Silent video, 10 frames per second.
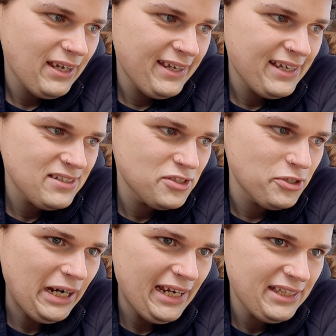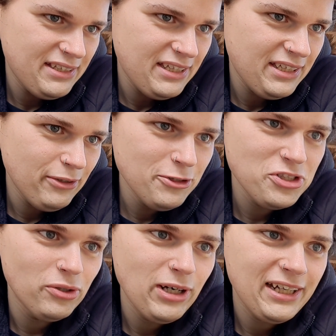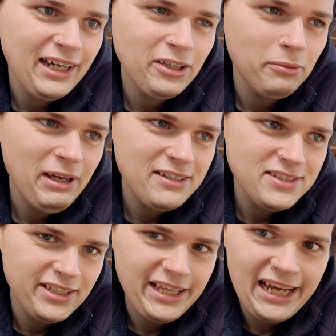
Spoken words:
guess trying the original Rock Island magazine